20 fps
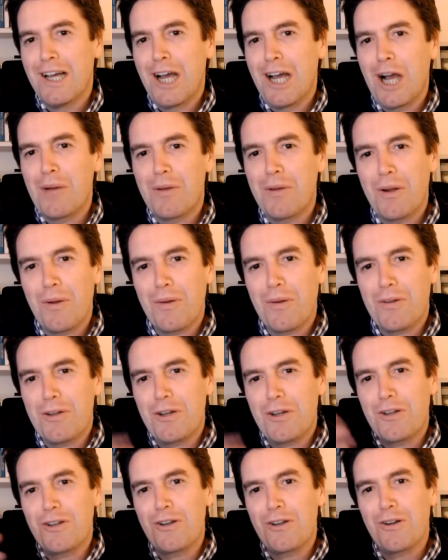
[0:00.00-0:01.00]
I mean,
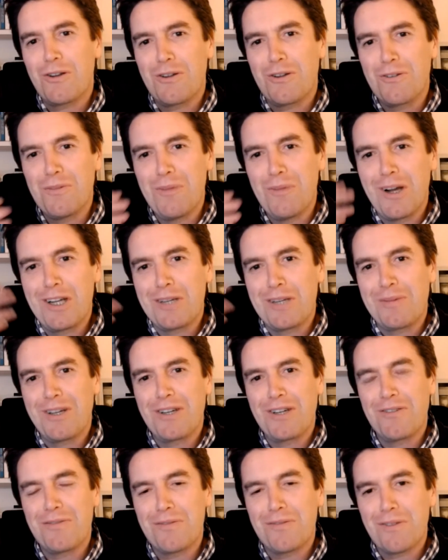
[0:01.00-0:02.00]
you're reminding
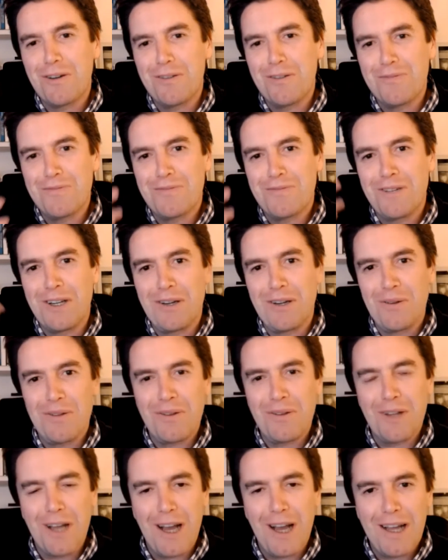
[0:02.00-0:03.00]
me of, you know,
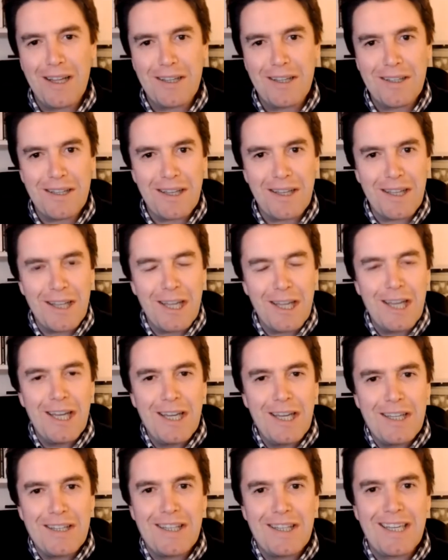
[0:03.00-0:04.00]

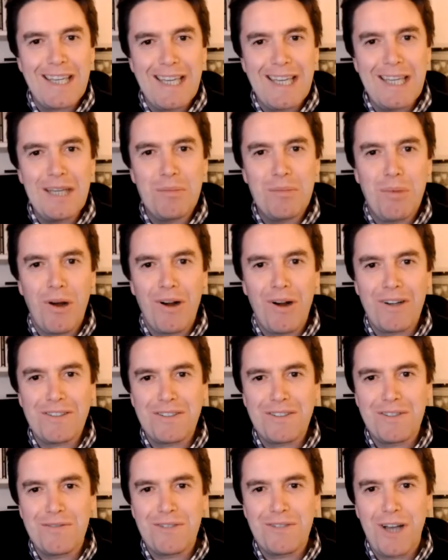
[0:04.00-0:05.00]
the key
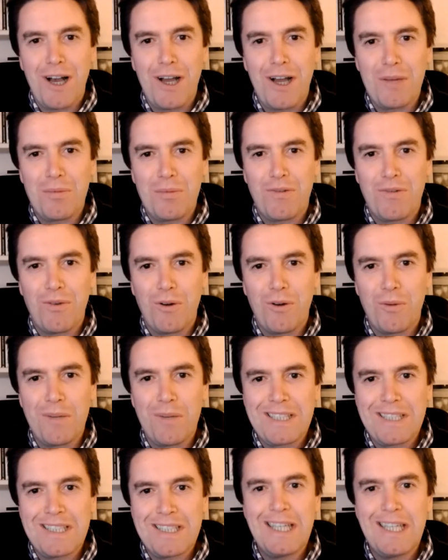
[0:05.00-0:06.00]
parts of the high
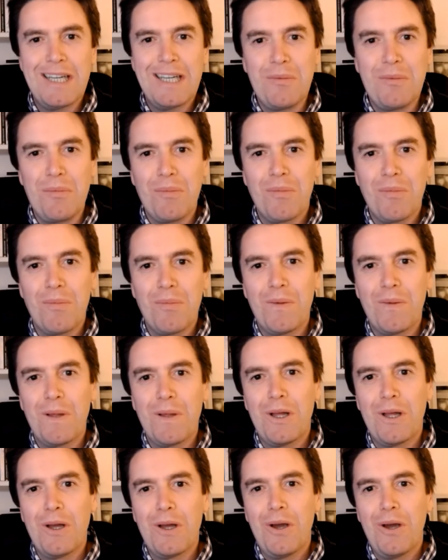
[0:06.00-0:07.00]
performing team,
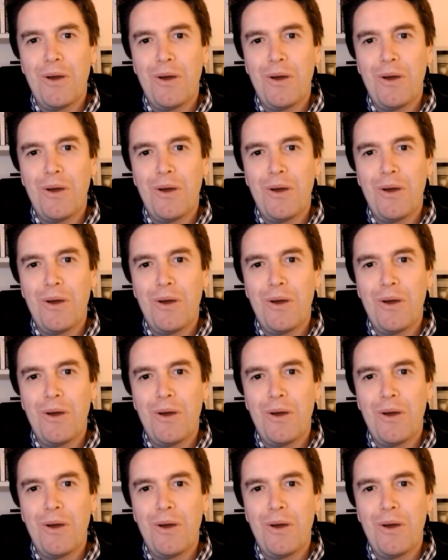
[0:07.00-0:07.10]
By